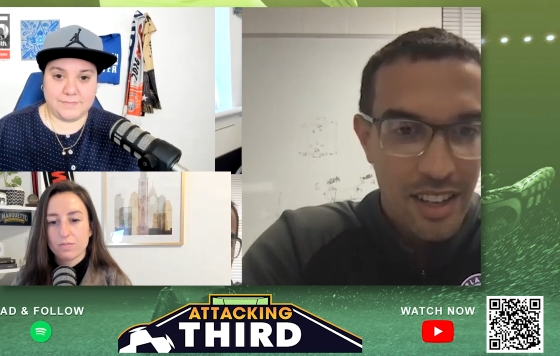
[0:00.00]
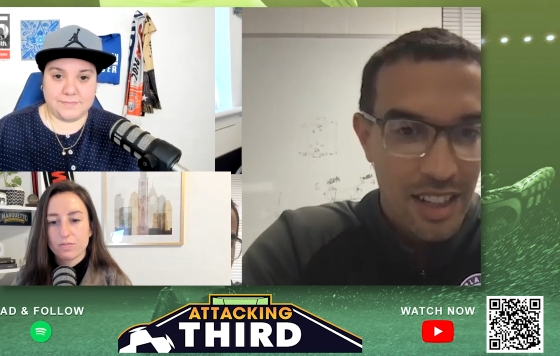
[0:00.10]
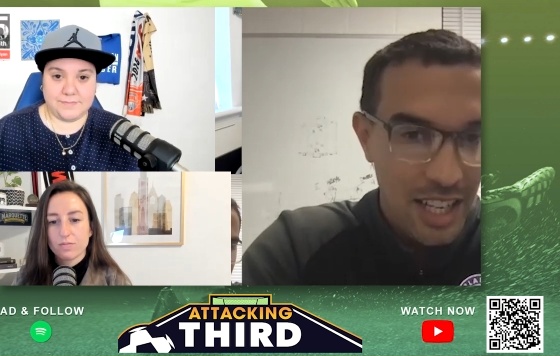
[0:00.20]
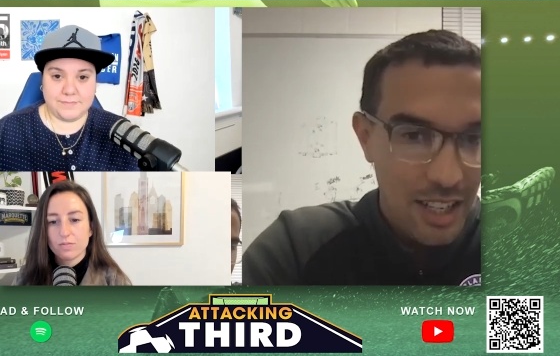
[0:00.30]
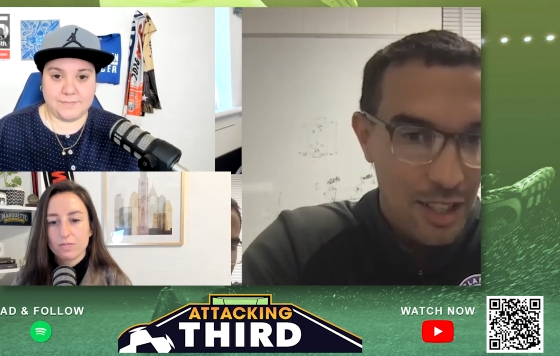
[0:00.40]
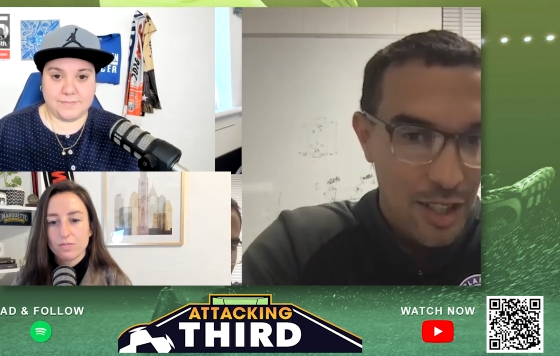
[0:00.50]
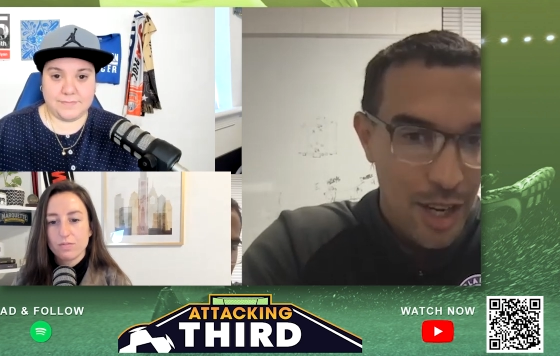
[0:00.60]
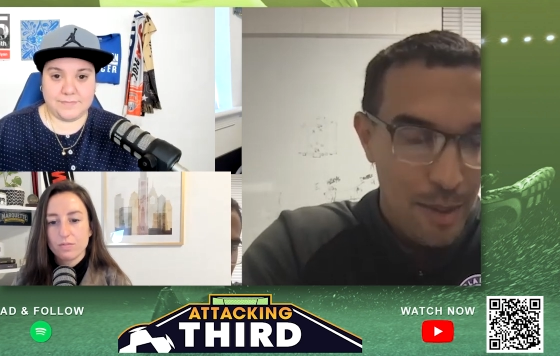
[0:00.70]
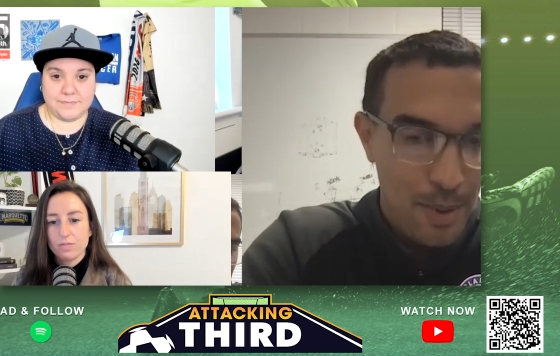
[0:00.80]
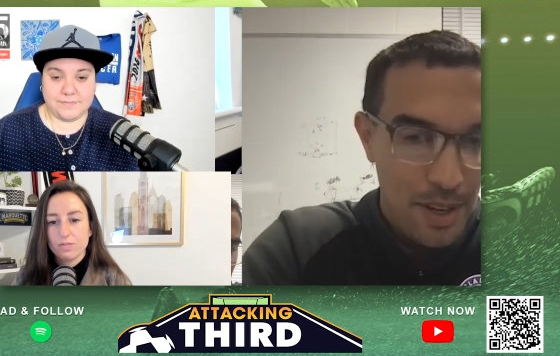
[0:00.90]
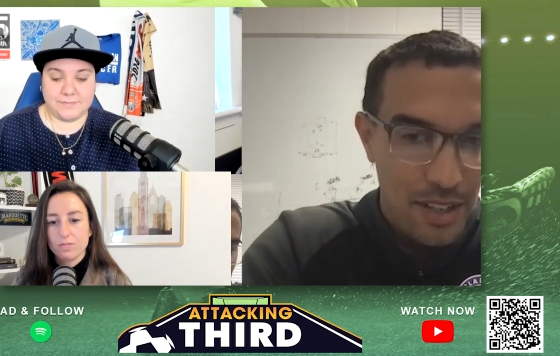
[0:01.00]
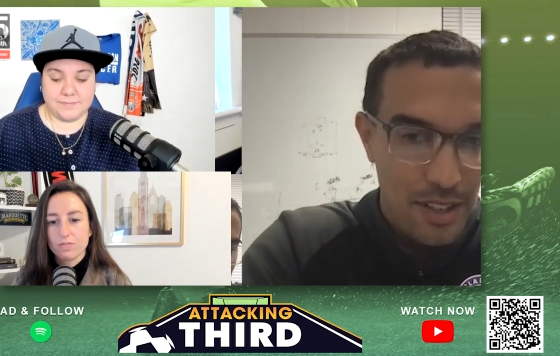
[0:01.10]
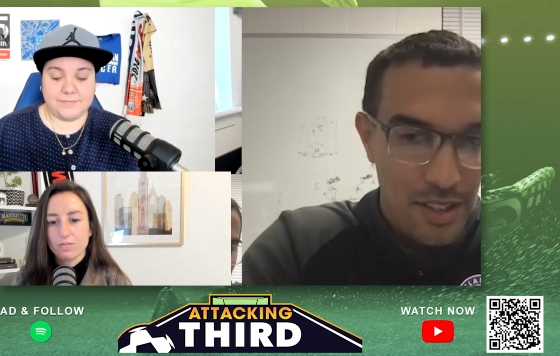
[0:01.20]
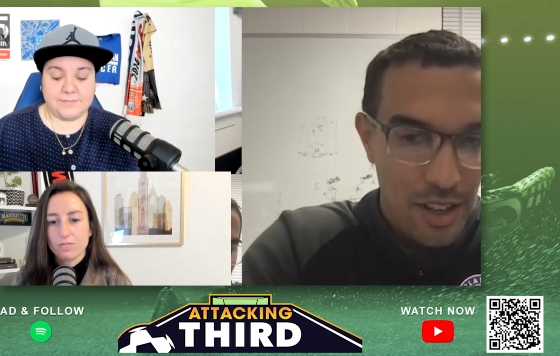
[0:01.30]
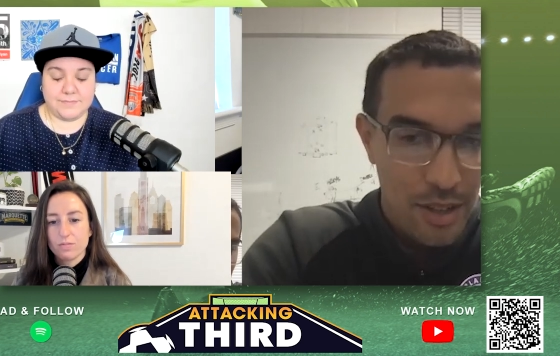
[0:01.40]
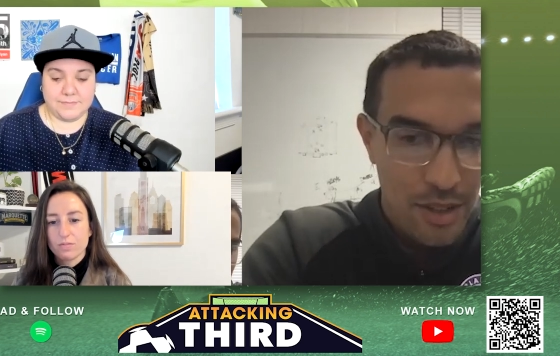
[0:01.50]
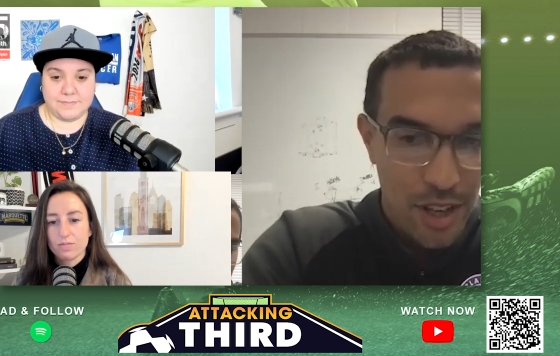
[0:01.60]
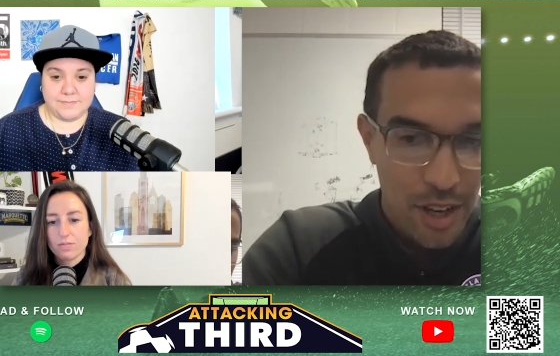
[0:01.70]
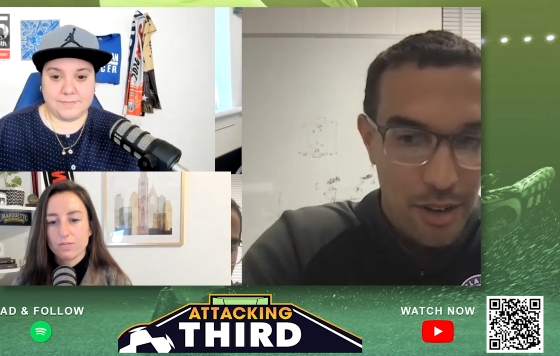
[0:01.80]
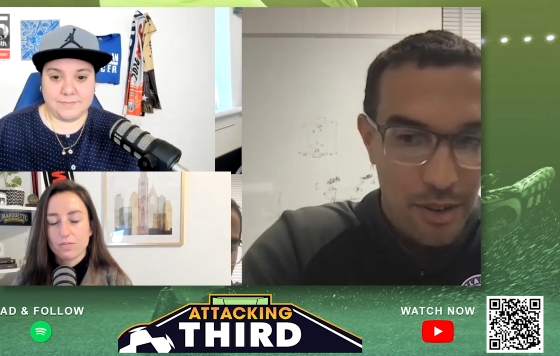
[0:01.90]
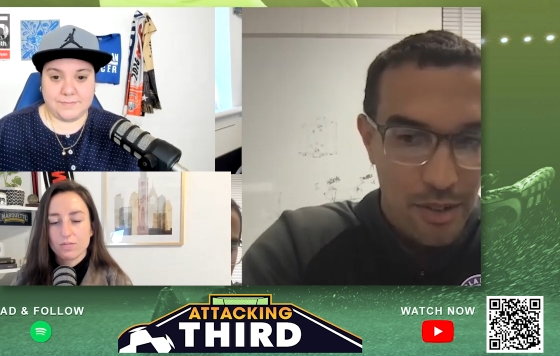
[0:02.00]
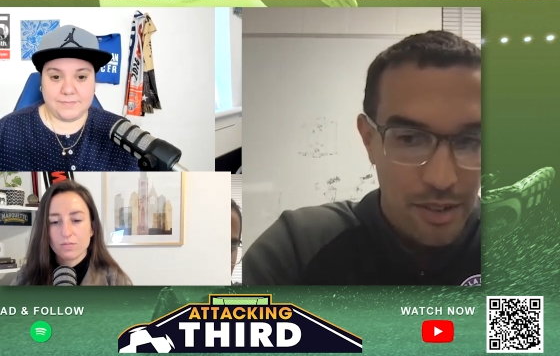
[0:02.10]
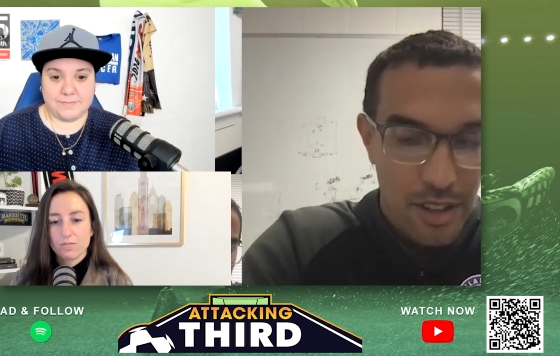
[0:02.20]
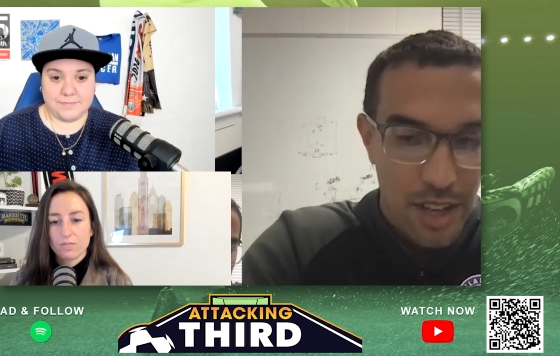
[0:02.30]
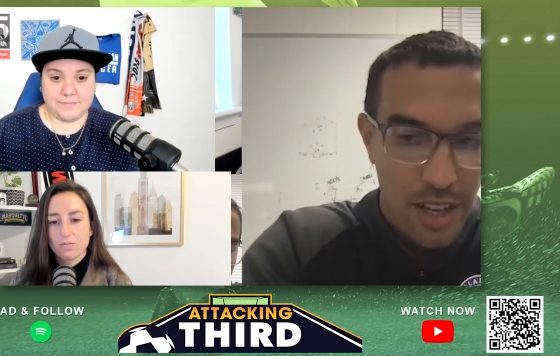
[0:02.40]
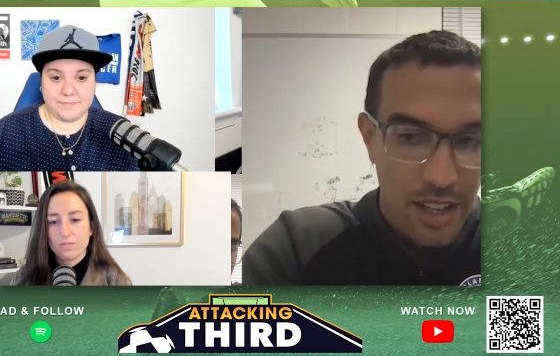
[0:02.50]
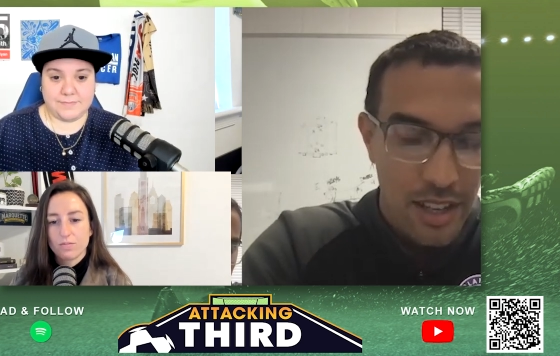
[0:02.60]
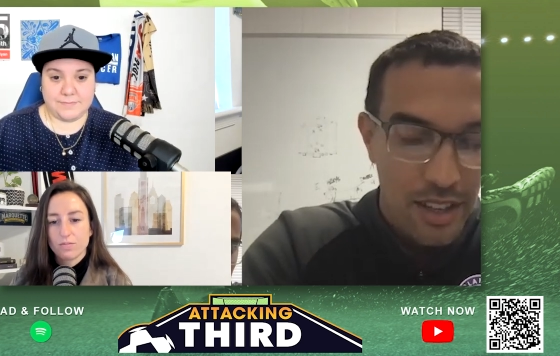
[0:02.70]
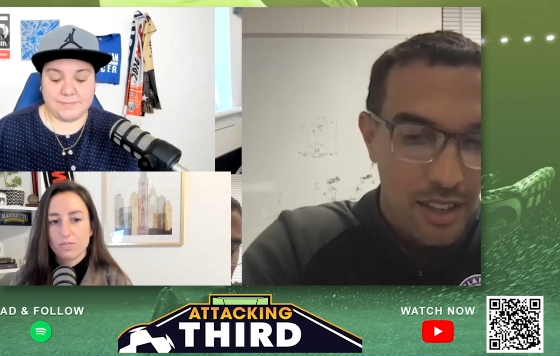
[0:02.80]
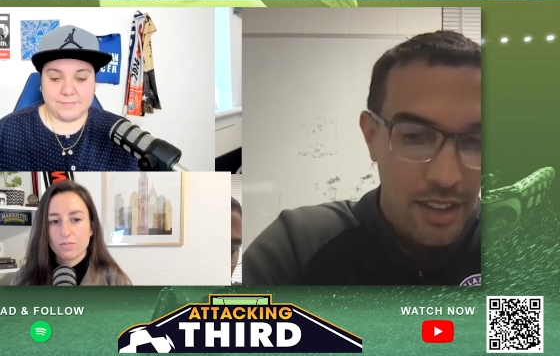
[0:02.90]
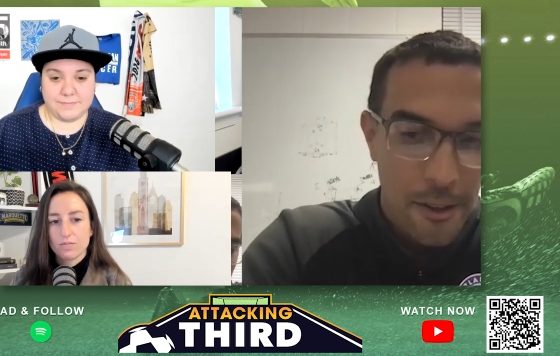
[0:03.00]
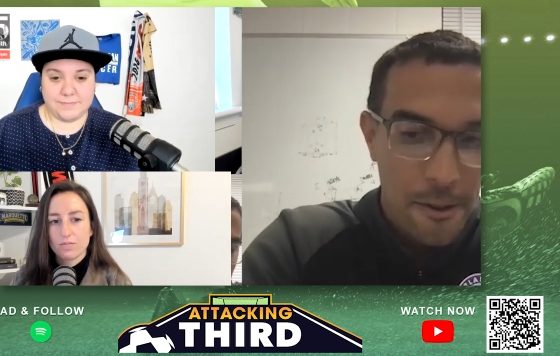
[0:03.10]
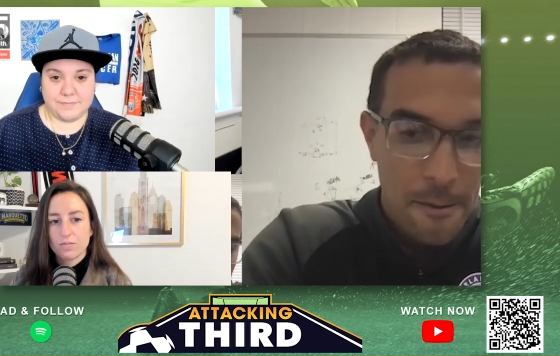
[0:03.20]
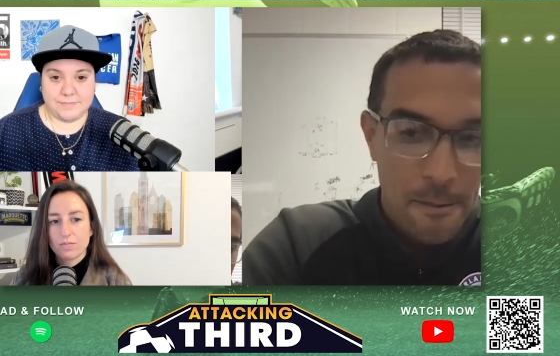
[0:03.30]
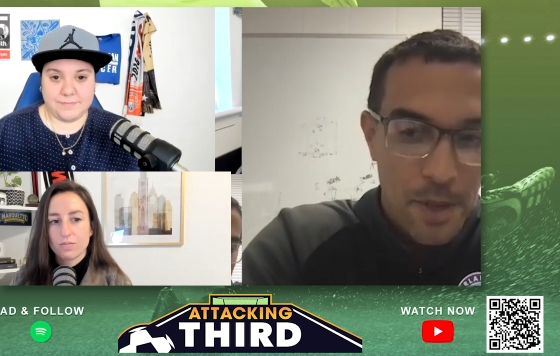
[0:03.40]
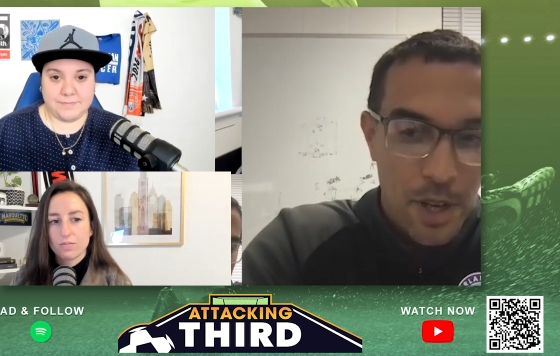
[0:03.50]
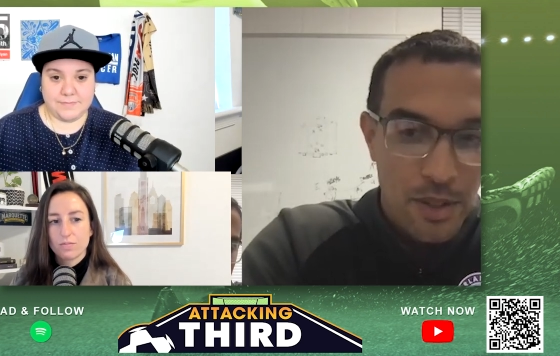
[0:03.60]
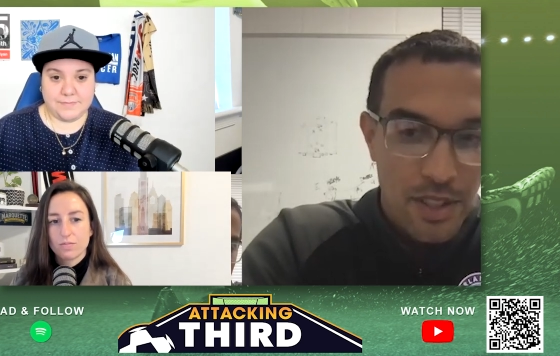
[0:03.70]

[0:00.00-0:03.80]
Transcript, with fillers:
Speaker 1: leadership and also like you know